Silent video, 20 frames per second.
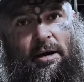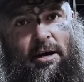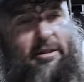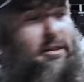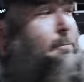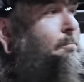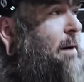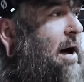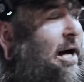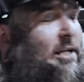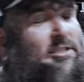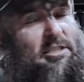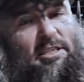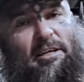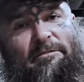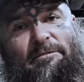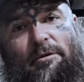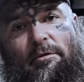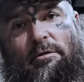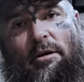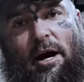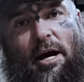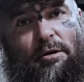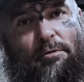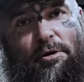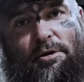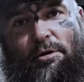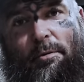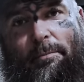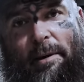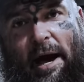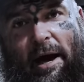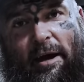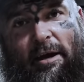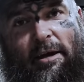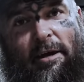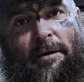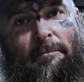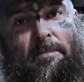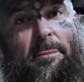the bar's gonna feel lighter on your back.
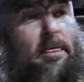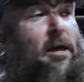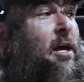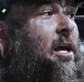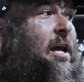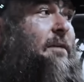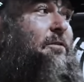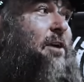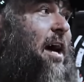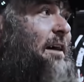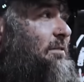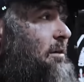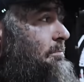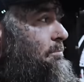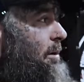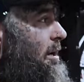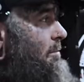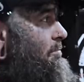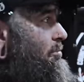If you haven't been